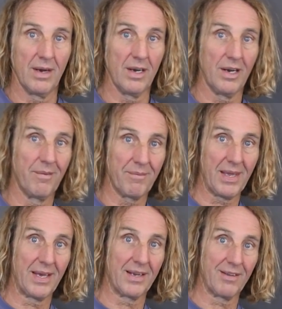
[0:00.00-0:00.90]
Um,
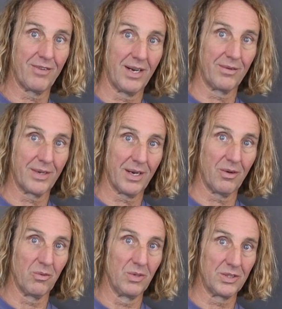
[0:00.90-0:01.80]
and I found
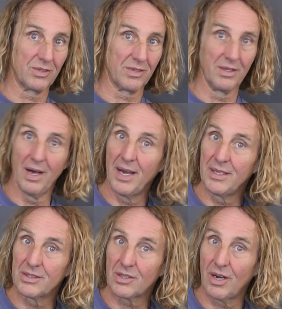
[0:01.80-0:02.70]
out which of the lines